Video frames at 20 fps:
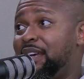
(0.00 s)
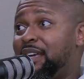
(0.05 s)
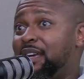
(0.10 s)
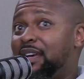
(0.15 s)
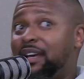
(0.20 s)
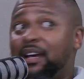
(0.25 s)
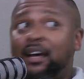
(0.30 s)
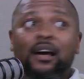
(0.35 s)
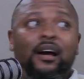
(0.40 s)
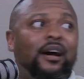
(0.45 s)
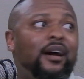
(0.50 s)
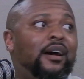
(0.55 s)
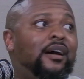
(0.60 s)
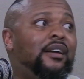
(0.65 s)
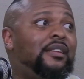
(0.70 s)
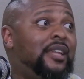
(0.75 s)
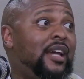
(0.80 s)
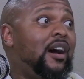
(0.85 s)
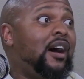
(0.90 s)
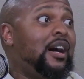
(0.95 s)

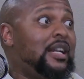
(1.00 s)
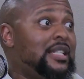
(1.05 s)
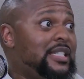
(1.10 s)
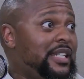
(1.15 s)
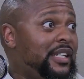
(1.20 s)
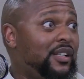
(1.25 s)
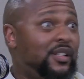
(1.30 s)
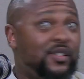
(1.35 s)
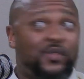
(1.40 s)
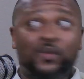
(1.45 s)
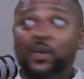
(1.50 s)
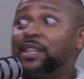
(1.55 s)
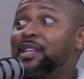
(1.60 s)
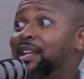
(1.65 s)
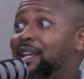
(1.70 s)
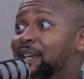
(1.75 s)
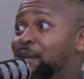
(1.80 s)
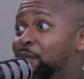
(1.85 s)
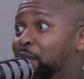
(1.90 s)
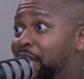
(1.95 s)
There are deals where the
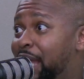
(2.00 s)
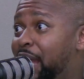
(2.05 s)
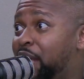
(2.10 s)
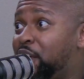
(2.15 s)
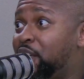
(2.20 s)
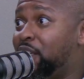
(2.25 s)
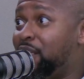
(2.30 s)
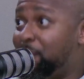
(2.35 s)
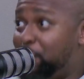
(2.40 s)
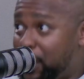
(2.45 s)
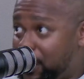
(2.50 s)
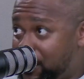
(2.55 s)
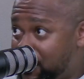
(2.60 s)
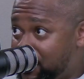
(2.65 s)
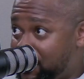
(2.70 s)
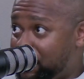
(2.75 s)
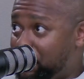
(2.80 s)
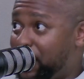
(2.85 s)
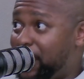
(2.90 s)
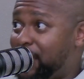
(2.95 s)
label actually
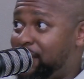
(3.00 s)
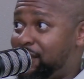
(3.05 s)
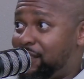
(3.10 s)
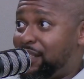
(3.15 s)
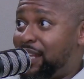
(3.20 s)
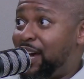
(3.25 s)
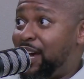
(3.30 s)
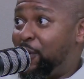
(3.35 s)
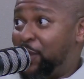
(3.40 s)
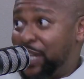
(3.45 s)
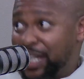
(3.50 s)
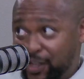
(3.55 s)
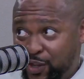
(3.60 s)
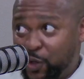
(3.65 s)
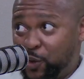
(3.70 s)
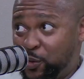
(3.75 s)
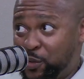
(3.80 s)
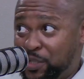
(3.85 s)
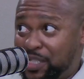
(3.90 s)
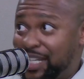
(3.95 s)
participates now in
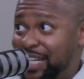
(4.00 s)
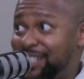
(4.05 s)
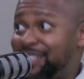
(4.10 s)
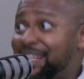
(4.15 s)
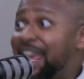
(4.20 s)
those things